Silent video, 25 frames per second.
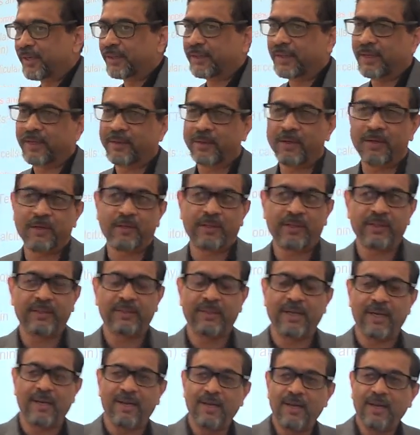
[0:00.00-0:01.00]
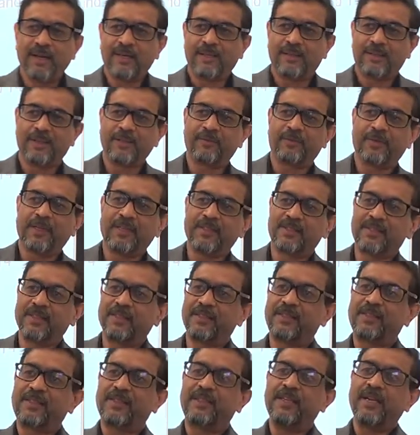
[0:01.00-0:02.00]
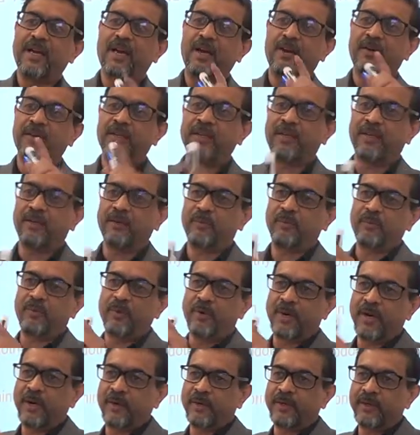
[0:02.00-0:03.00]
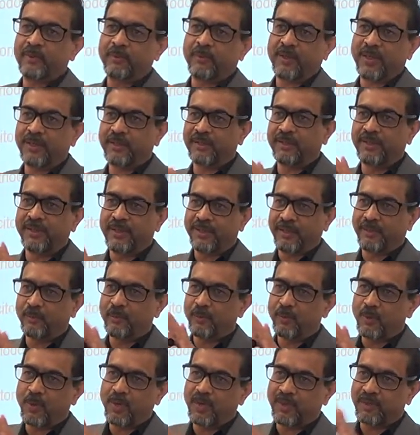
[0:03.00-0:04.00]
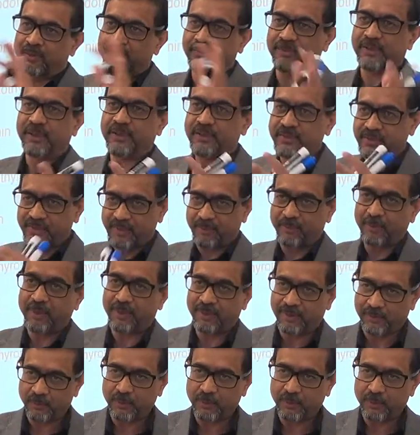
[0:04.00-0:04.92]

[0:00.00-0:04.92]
Yeah. Only the difference is 3-iodine and 4-iodine, but they work very similar.